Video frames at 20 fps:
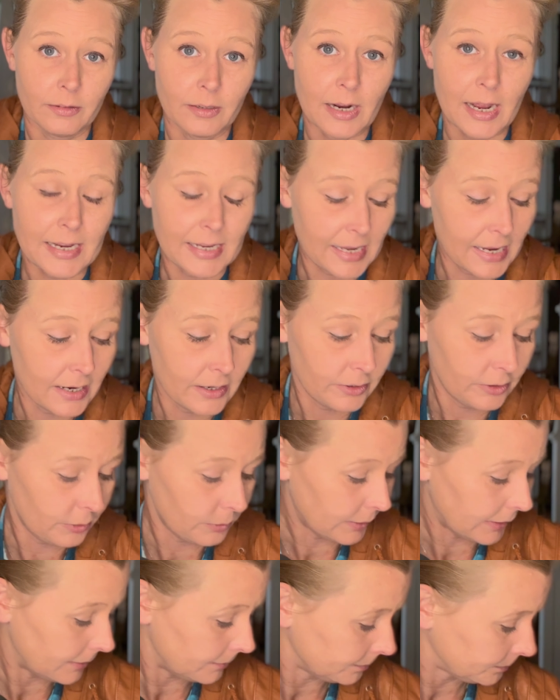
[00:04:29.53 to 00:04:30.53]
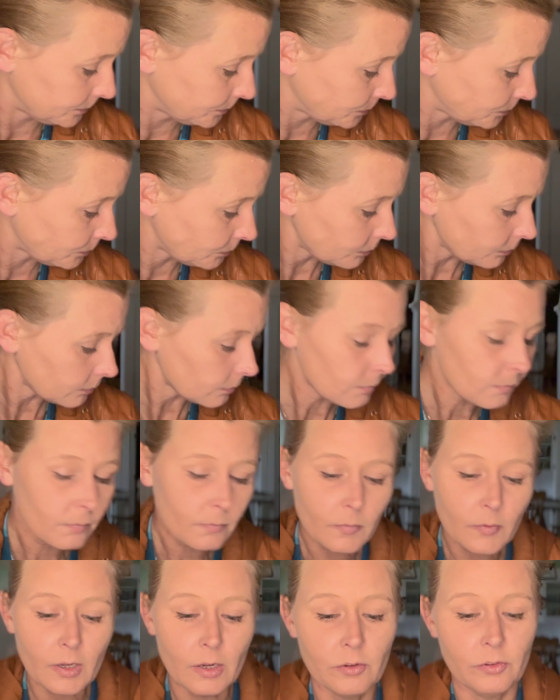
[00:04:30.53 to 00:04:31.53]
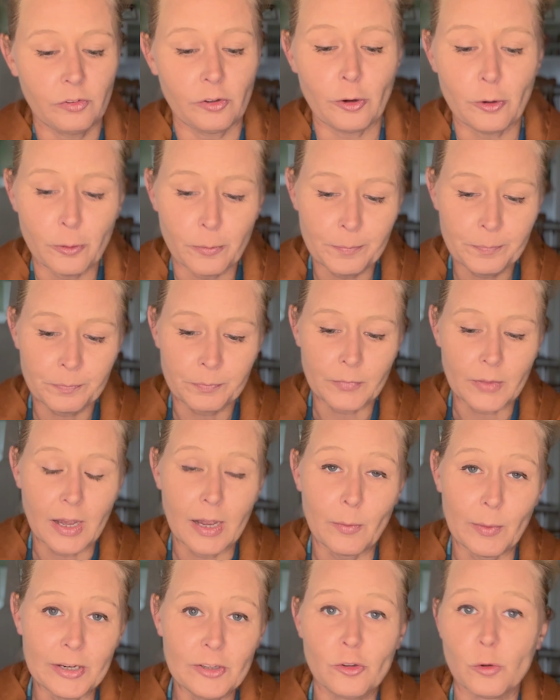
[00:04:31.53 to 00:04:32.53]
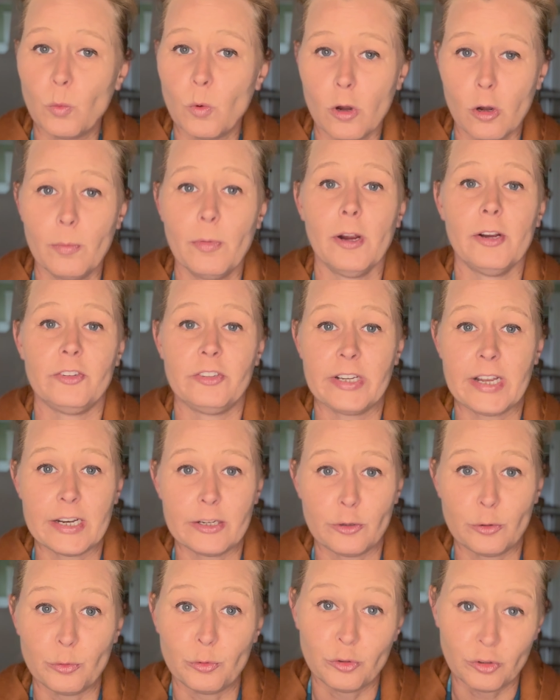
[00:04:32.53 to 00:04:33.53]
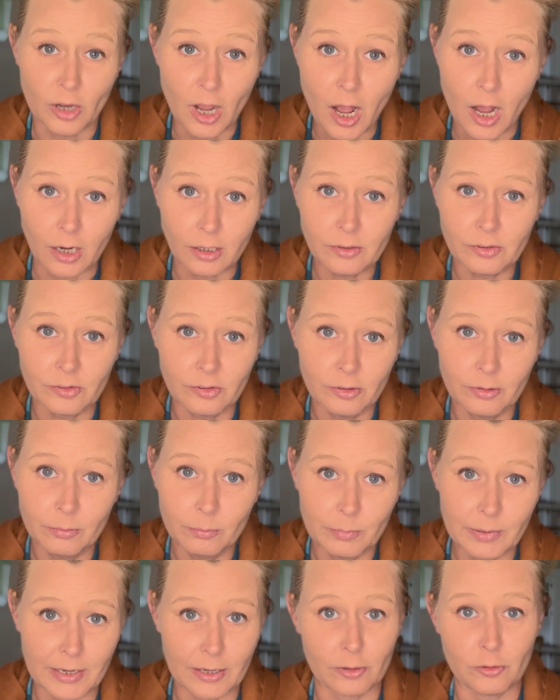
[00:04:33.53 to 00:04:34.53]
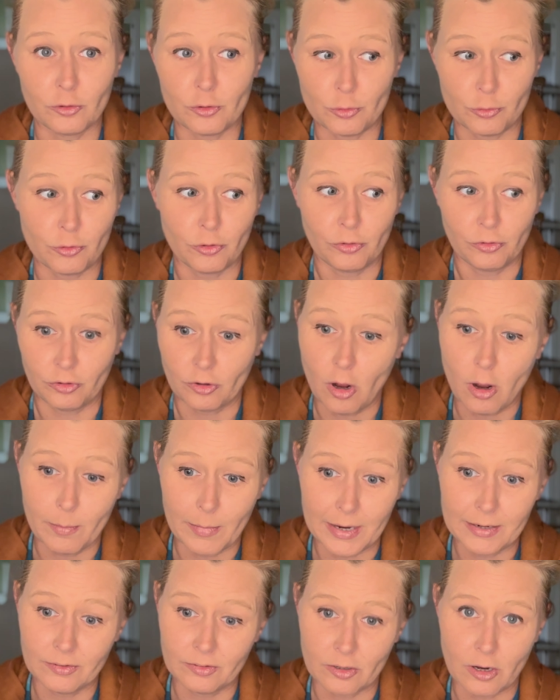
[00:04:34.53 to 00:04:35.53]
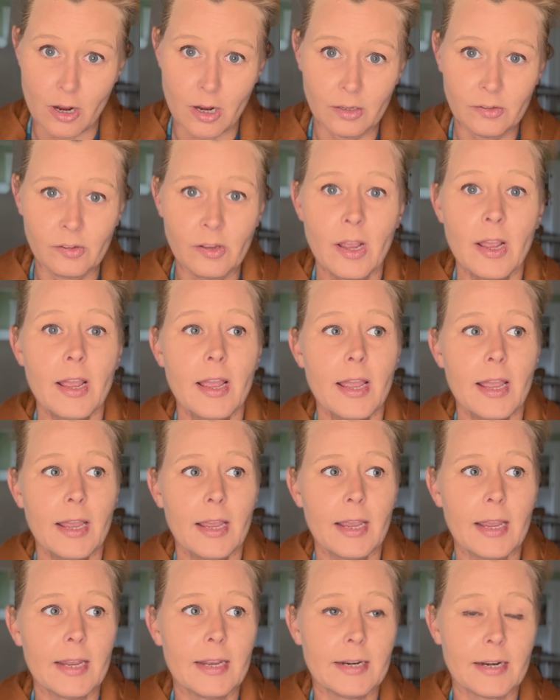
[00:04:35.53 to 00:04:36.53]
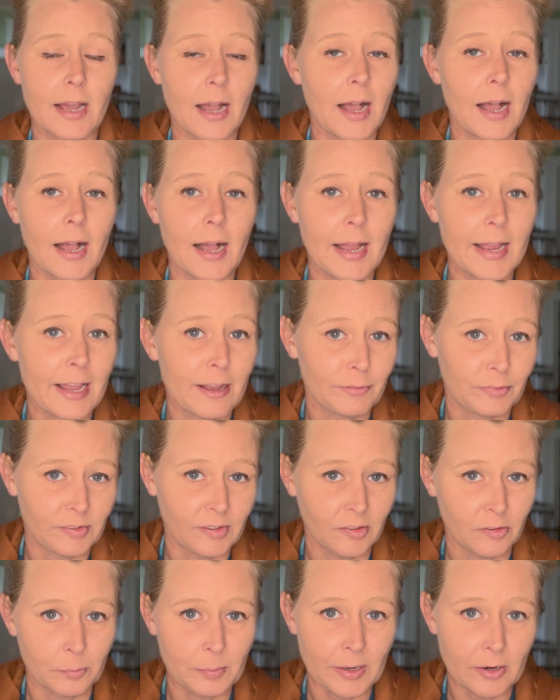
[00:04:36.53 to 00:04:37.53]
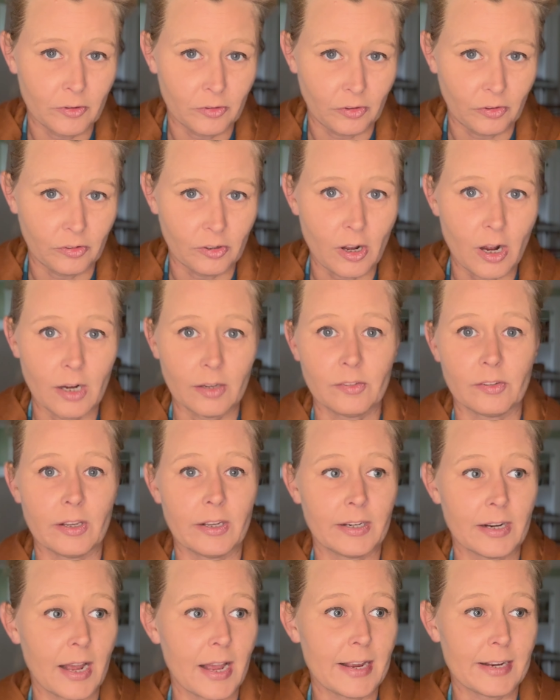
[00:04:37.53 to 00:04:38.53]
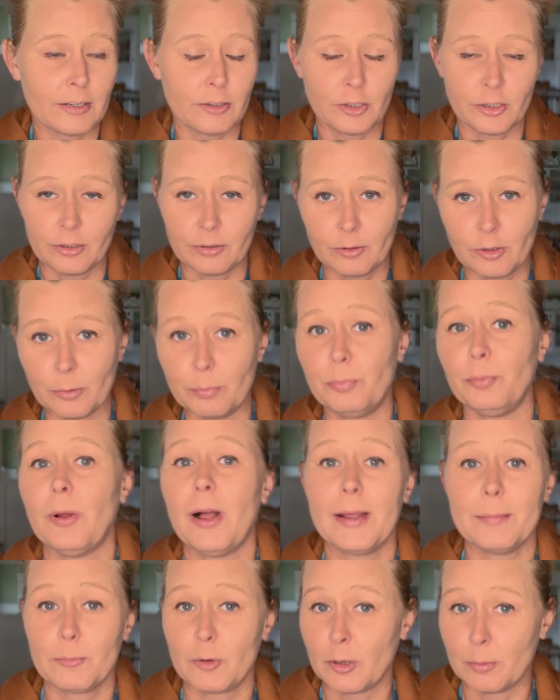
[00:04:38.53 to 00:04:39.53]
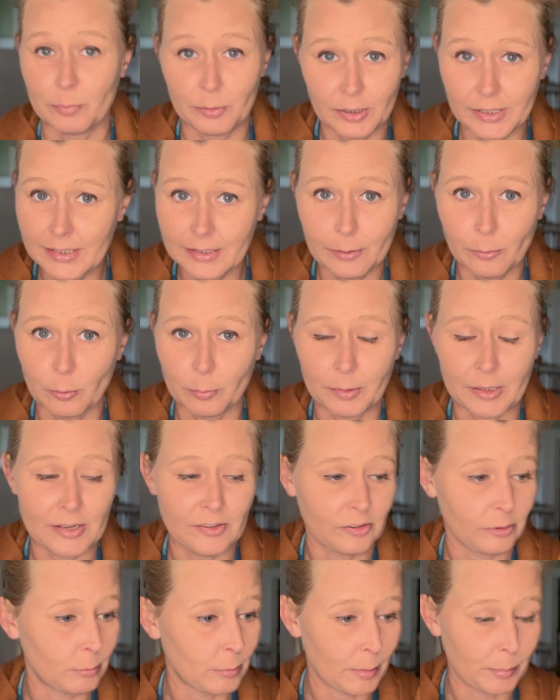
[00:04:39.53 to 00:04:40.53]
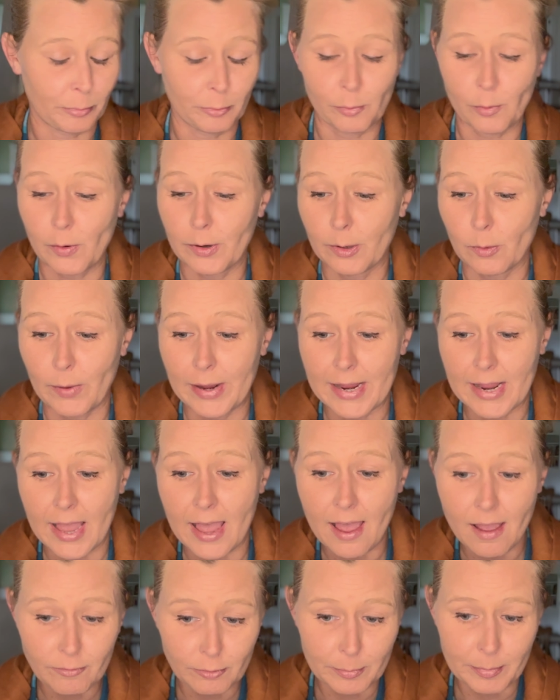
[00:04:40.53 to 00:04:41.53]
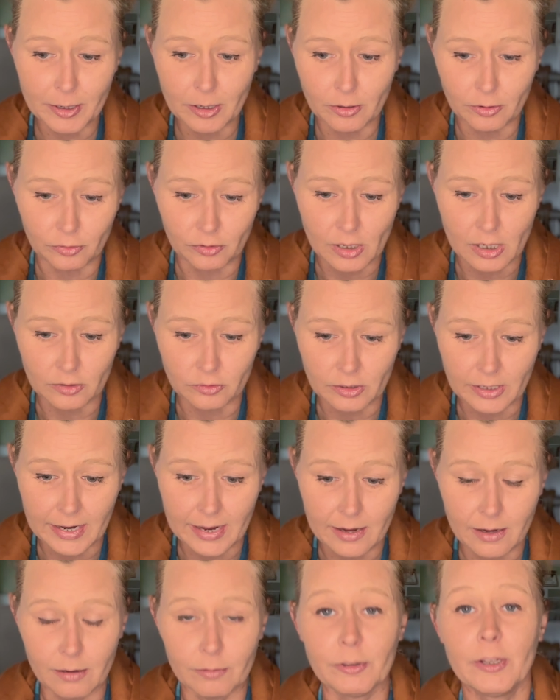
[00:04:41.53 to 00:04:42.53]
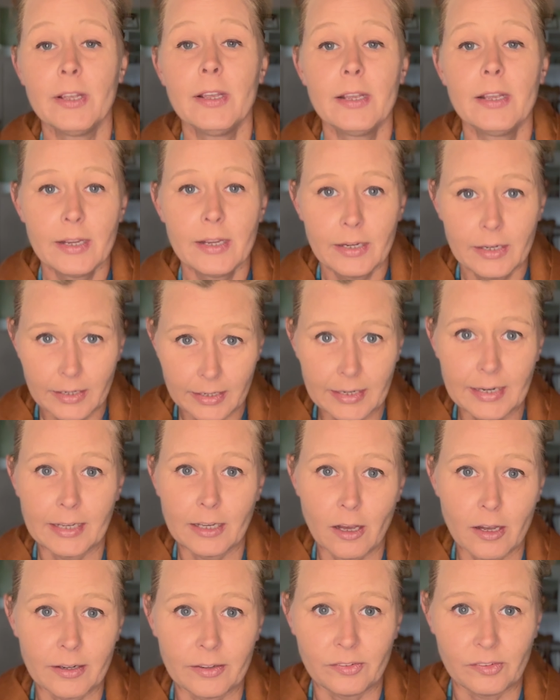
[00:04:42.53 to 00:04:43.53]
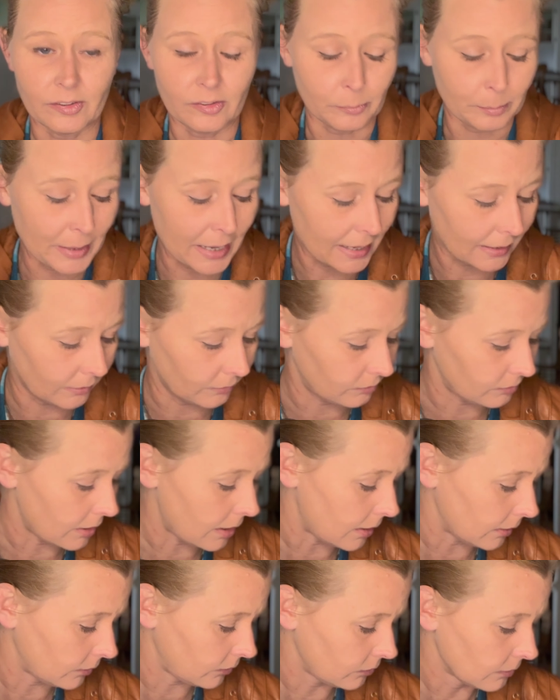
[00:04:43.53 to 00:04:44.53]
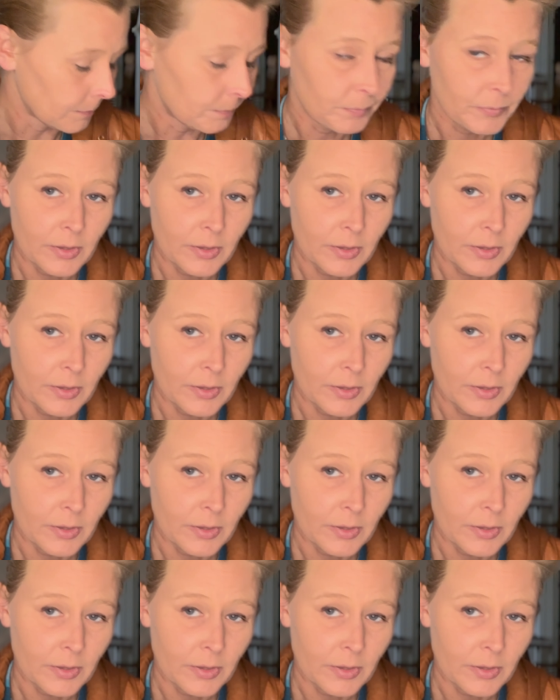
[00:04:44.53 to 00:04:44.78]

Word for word: I can't do it. So I went to Walmart to get new socks because you just saw my socks, and I have six pairs of socks, and I com- I'm completely replacing them. I'm throwing away every pair of socks I have, and I got a six pack of socks.